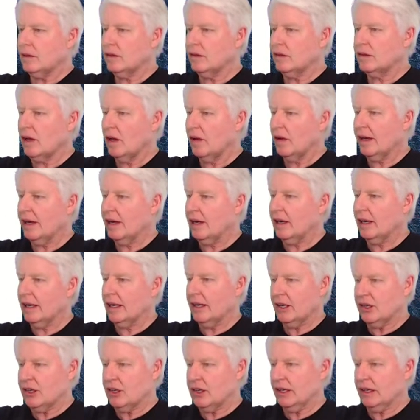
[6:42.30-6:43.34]
So there it
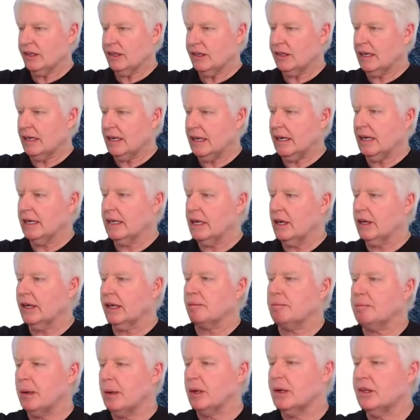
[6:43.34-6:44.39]
is, you can see, and you
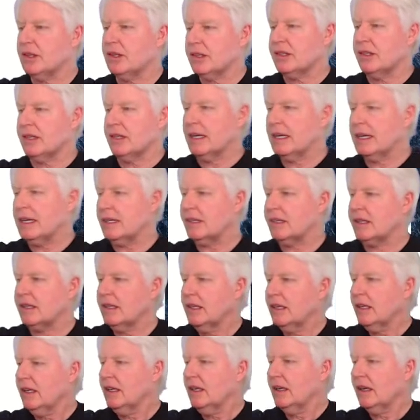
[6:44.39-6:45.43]
can purchase these
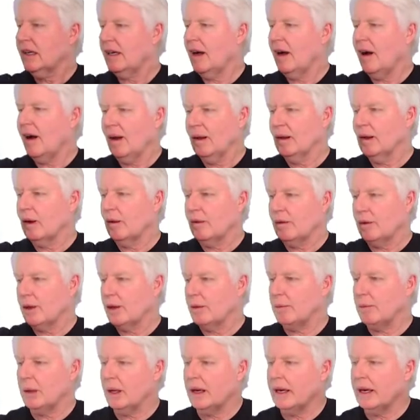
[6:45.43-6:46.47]
all over
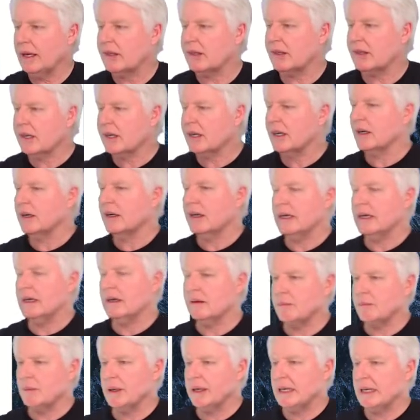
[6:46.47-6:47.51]
the place. They're
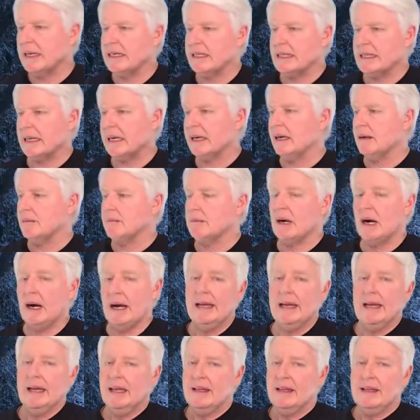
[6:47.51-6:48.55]
pretty easy to come
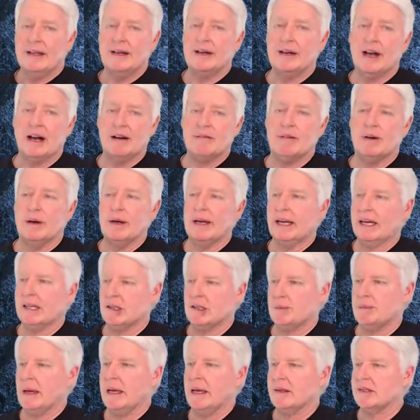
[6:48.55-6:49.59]
by. They're not very
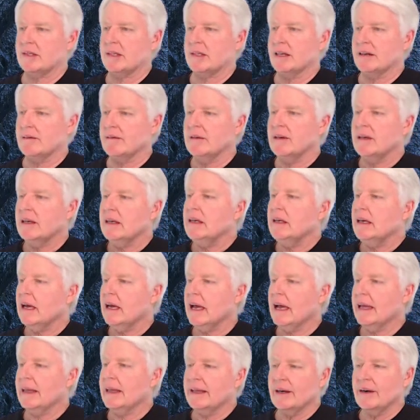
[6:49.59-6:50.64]
expensive,
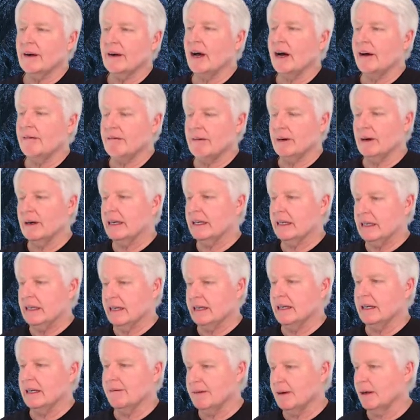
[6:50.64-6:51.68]
and they're not very
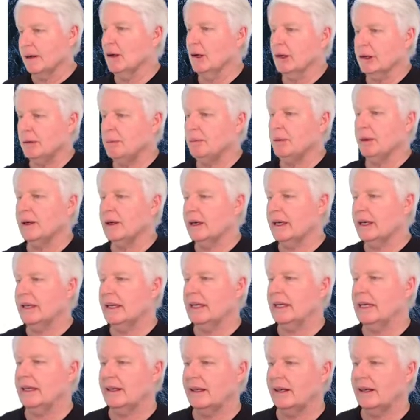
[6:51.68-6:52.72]
difficult to put in
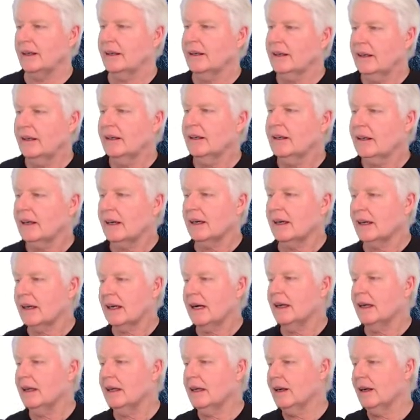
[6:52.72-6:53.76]
either.
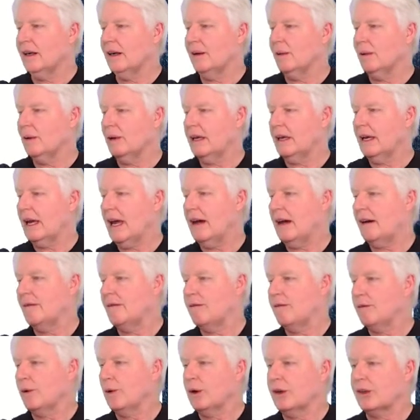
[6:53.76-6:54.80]
You know, what do you
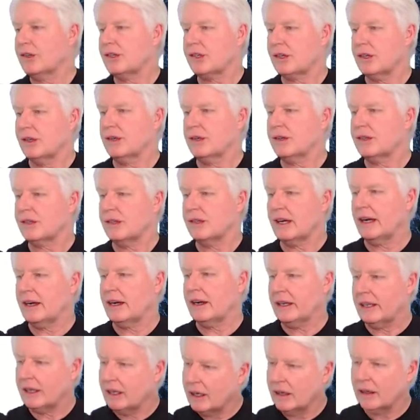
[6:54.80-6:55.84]
have? 4 screws
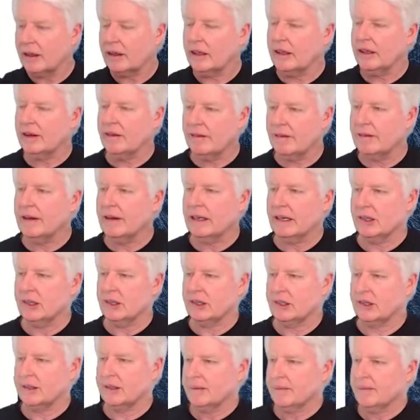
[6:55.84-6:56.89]
there, and you're
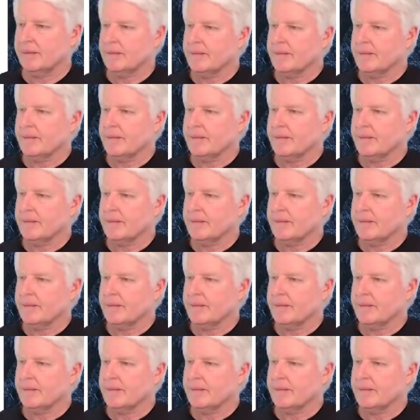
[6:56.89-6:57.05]
finished.